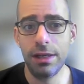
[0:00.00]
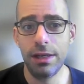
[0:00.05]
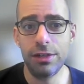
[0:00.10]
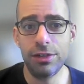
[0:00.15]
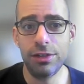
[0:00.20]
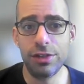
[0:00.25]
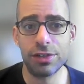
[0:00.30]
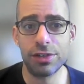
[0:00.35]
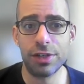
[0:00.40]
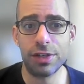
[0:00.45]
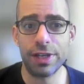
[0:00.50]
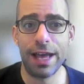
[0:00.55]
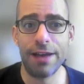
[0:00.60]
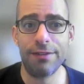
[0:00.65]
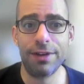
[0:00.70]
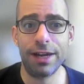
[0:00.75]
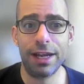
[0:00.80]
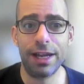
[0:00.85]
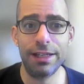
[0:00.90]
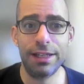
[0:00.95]
just so you
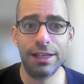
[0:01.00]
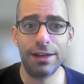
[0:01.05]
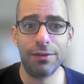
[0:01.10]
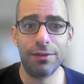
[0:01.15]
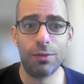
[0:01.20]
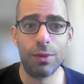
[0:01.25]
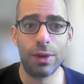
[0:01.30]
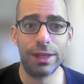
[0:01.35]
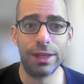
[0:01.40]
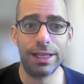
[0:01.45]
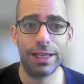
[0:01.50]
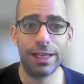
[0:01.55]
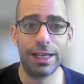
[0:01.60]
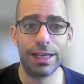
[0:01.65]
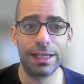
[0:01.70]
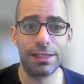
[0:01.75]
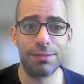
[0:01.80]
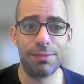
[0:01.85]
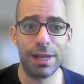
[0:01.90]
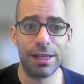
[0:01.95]
have an idea of what the
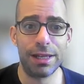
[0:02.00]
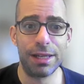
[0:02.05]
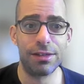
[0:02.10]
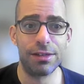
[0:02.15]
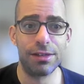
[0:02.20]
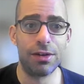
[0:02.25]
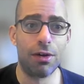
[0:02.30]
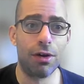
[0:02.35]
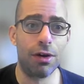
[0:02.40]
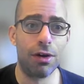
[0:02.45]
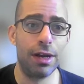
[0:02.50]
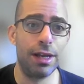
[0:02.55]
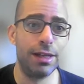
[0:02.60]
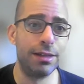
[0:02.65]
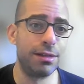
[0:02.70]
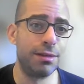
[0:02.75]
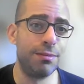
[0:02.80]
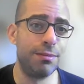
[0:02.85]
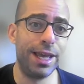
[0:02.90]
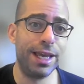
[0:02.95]
expenses are
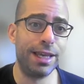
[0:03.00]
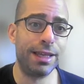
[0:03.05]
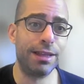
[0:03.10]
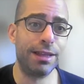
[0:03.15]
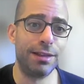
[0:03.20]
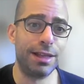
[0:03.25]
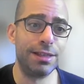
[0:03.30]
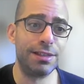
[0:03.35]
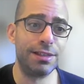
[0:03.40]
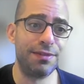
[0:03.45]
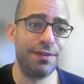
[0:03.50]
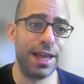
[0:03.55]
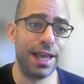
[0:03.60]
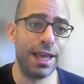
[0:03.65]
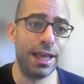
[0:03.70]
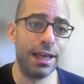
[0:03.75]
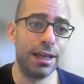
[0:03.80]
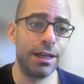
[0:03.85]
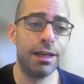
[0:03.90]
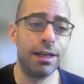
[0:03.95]
and to make it less
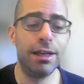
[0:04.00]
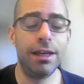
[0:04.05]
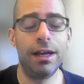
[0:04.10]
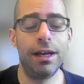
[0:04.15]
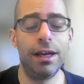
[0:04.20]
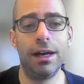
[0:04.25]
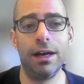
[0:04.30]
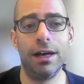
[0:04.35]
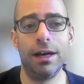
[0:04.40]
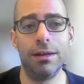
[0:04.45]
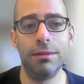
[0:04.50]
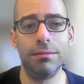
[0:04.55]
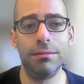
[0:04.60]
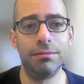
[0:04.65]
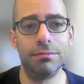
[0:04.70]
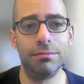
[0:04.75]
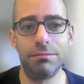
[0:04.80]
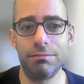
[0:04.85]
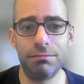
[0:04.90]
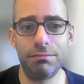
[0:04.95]
vague,
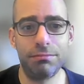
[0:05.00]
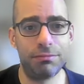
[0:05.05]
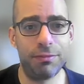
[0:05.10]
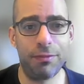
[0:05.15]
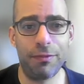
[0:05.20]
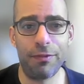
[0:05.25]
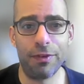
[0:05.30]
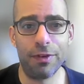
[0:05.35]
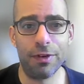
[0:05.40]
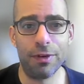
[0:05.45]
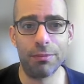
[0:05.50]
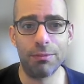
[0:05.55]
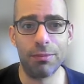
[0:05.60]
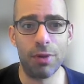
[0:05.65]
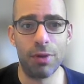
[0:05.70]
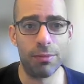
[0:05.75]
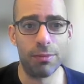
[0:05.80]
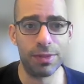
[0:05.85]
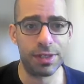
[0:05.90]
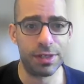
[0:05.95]
for
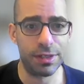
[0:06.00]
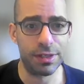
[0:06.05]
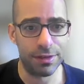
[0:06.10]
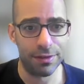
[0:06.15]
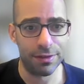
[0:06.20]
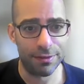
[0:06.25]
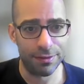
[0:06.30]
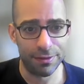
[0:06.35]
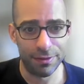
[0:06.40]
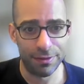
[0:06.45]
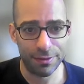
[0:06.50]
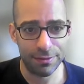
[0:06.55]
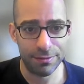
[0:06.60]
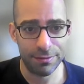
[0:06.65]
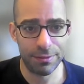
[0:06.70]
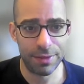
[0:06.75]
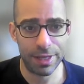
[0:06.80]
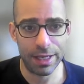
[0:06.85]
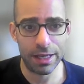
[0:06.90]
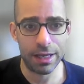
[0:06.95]
purposes of
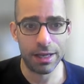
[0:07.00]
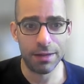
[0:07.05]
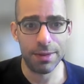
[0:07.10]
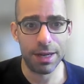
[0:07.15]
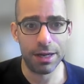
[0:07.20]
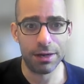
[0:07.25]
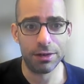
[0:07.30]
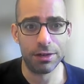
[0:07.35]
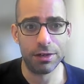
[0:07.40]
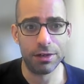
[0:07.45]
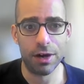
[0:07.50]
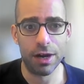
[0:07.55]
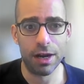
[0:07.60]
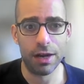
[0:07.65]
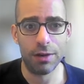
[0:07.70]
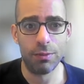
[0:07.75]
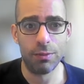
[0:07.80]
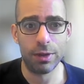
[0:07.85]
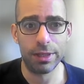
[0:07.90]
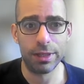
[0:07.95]
thinking about it in your
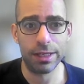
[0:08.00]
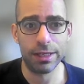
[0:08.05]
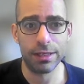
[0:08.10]
head, what the